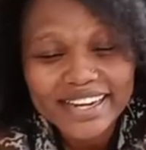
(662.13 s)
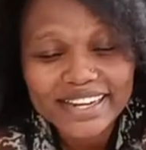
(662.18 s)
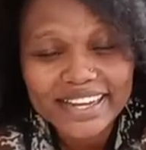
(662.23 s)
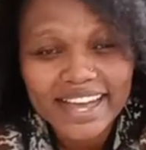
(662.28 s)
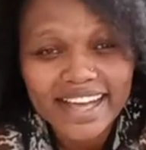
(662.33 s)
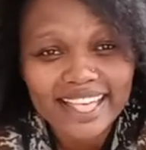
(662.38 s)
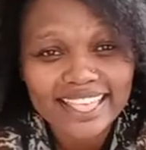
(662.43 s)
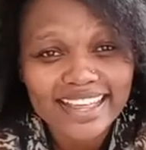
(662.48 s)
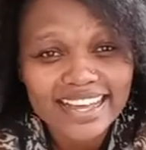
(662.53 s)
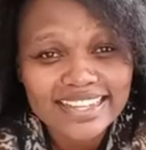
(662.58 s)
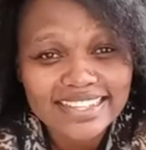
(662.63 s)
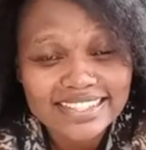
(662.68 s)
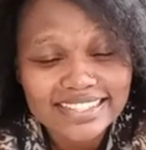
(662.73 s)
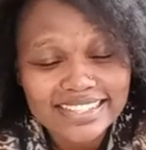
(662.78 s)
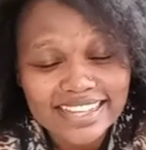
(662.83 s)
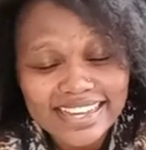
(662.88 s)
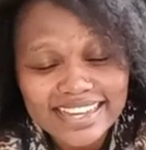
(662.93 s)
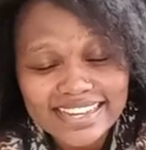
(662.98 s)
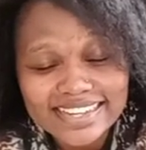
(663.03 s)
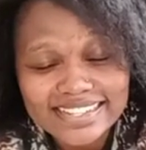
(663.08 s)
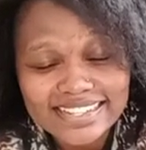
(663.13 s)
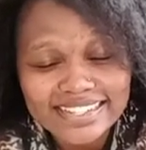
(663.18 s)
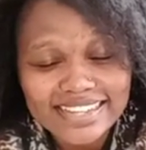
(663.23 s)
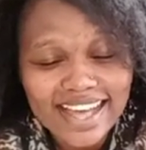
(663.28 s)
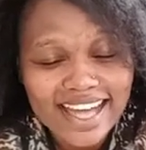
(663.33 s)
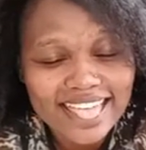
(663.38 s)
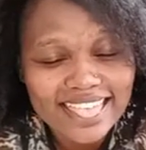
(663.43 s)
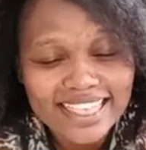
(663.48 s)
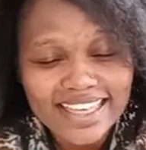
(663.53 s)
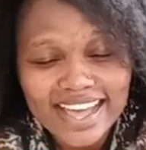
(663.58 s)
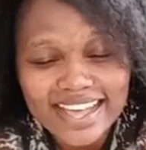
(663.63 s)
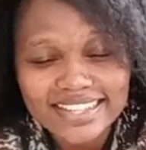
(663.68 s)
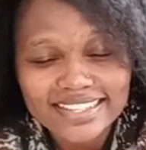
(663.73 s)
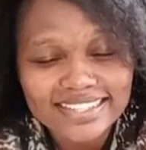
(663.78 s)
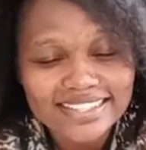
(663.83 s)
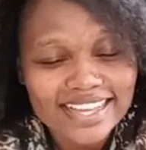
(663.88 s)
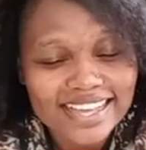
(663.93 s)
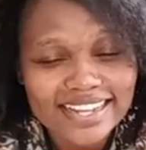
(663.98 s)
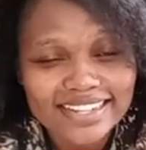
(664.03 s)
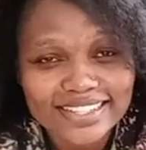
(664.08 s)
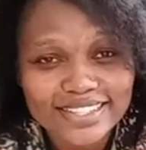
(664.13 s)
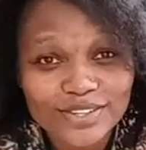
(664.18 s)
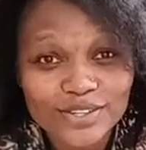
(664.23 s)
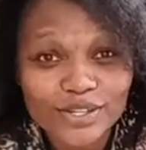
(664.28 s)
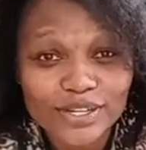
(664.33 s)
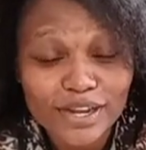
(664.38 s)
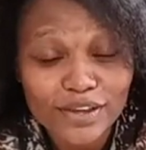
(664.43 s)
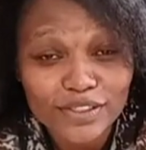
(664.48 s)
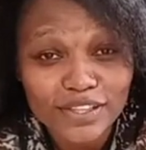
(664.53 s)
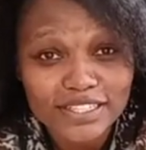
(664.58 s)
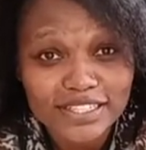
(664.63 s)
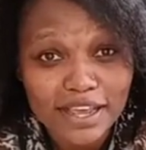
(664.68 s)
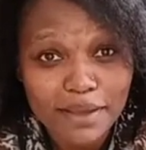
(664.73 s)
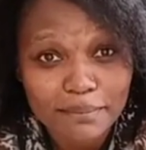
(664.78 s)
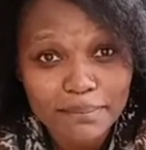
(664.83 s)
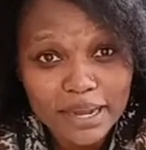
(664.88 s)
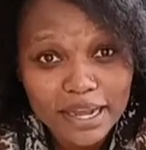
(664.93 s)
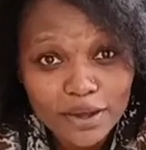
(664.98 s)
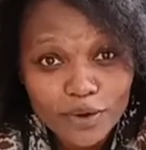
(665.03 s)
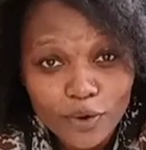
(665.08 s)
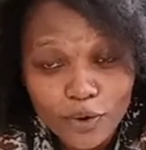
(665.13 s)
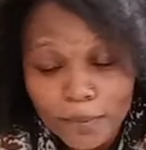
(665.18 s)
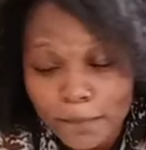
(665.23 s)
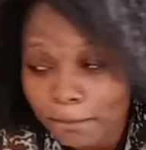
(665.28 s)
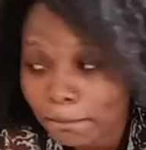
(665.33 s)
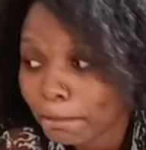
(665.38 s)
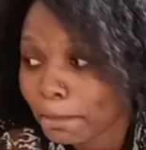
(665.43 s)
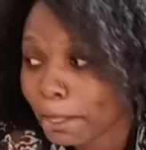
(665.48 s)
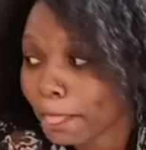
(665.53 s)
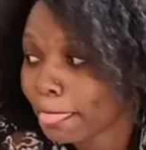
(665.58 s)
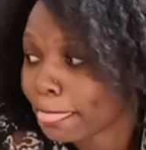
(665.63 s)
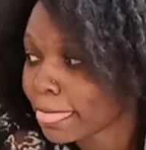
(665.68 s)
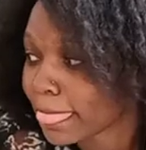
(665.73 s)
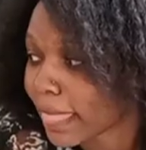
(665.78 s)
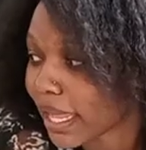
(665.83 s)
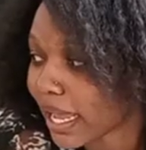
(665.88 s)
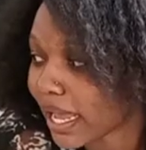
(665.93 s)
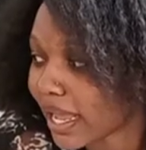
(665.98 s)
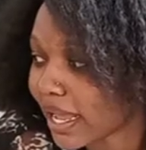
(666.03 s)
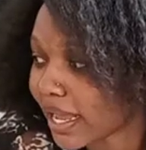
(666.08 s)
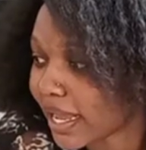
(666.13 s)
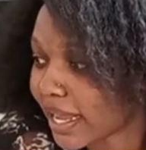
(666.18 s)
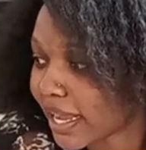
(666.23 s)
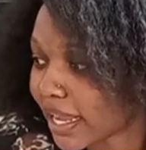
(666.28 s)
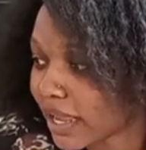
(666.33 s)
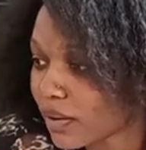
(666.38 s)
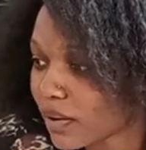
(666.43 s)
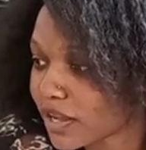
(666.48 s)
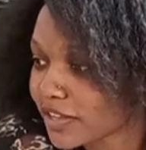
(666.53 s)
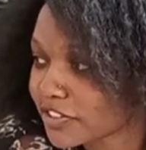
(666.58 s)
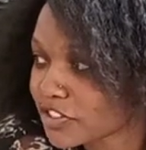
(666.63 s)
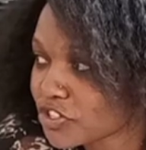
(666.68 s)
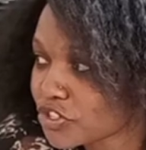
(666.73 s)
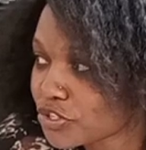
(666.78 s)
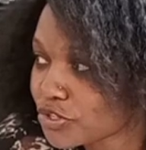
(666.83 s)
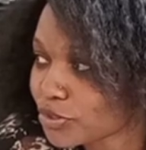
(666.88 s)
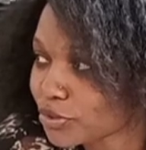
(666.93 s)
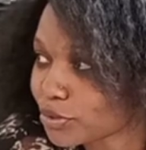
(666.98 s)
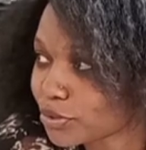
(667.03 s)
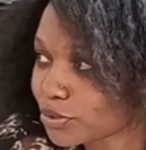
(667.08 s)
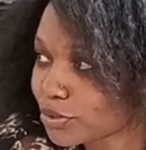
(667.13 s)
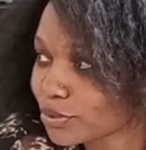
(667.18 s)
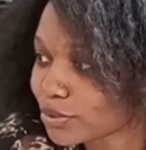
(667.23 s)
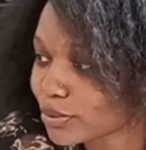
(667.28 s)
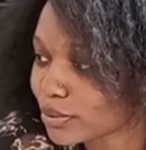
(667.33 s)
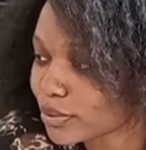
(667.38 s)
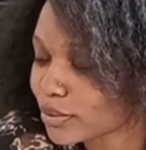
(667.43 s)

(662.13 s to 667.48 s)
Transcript: yeah that's it that's it so now that i'm back home uh, i want to